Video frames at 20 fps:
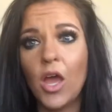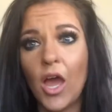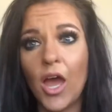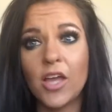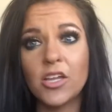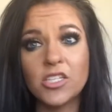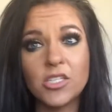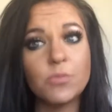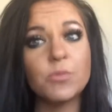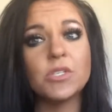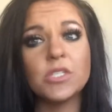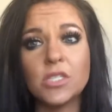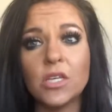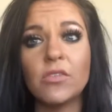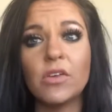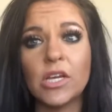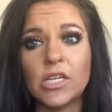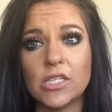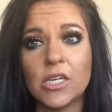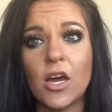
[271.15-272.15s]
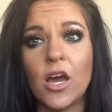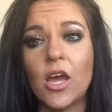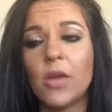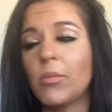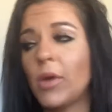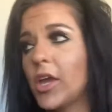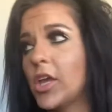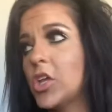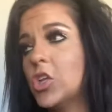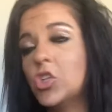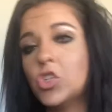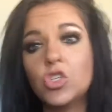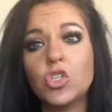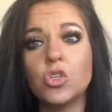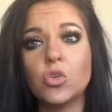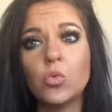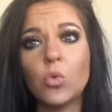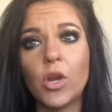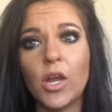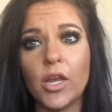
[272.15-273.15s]
at a specific time. I can
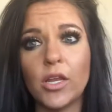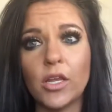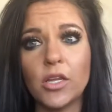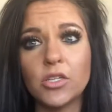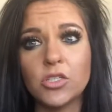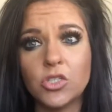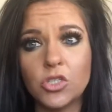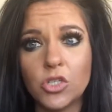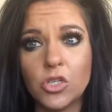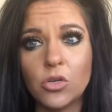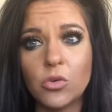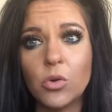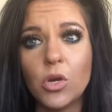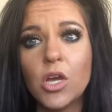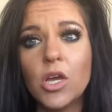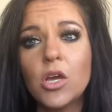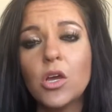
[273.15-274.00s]
do what I need to do.